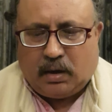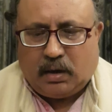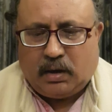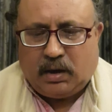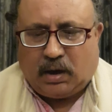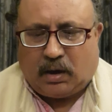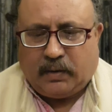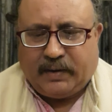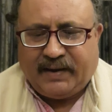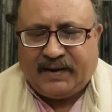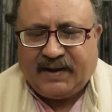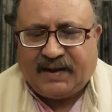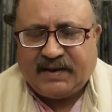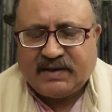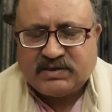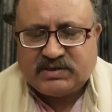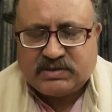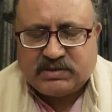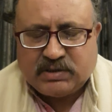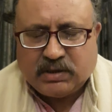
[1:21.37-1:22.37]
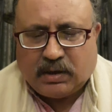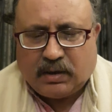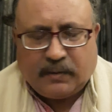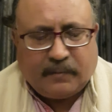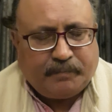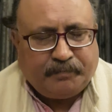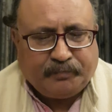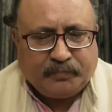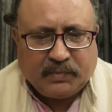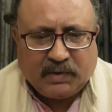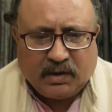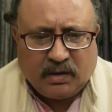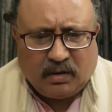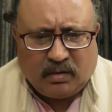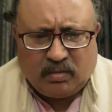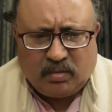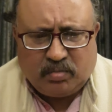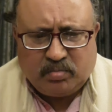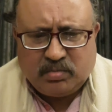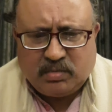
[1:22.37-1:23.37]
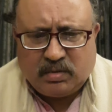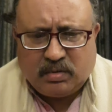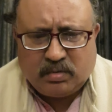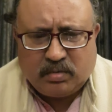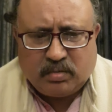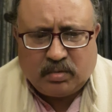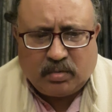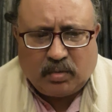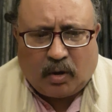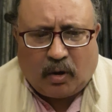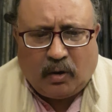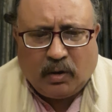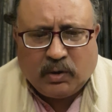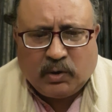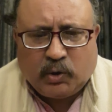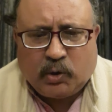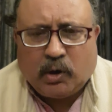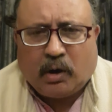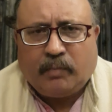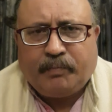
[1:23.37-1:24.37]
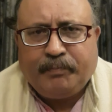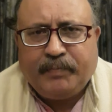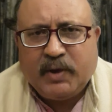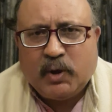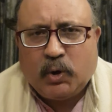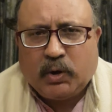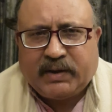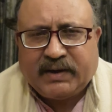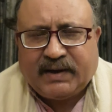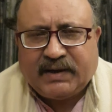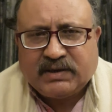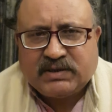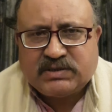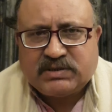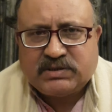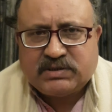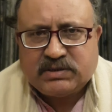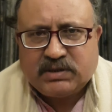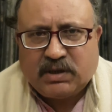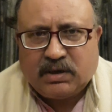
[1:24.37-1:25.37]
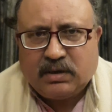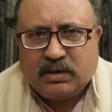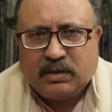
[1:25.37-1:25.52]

Now it has all top bureaucrats